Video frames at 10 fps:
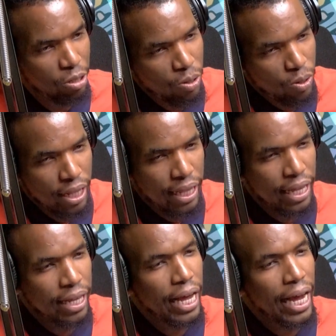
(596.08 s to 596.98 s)
and you know
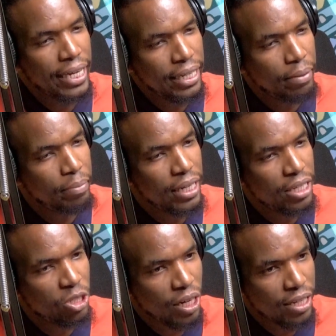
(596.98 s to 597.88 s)
the idea
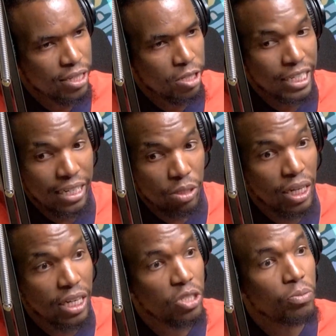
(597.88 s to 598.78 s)
behind insurance is just
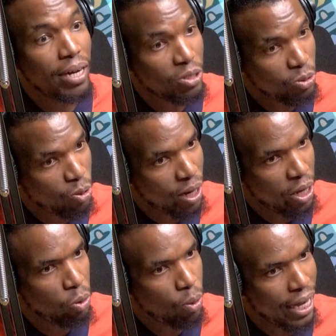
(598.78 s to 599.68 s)
to get you back to where
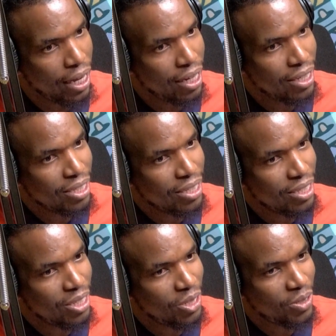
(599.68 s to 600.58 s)
you to To where you
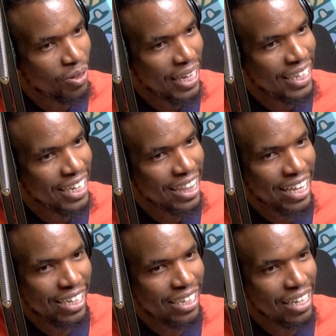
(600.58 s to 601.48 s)
were. So ideally,
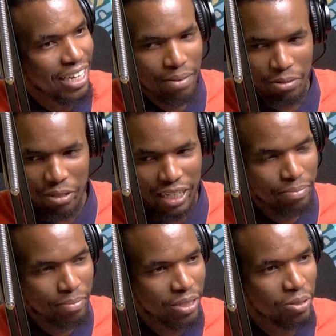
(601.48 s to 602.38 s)
then so I'm these
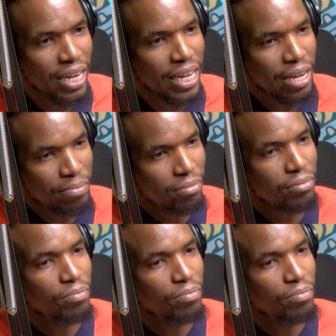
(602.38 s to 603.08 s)
passes, you're definitely